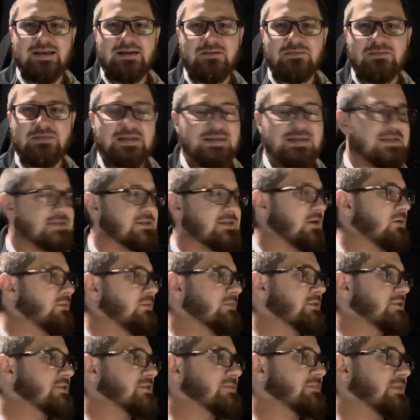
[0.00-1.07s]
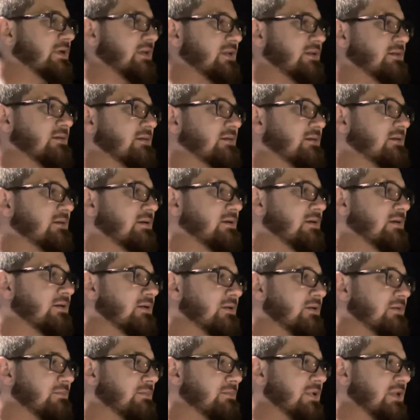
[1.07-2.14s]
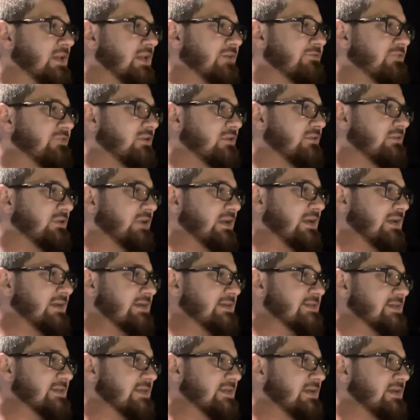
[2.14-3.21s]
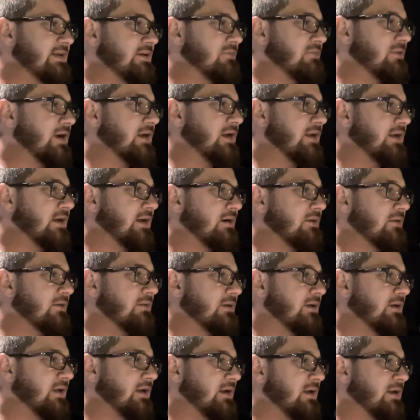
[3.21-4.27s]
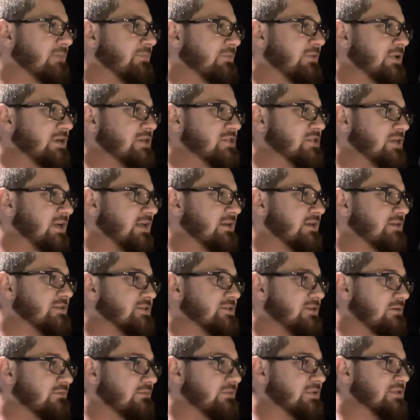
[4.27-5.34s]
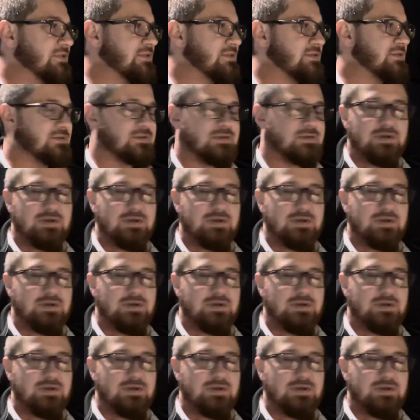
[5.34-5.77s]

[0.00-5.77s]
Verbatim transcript: I don't think he's homeless, but but definitely he's in need right now, and I appreciate his service.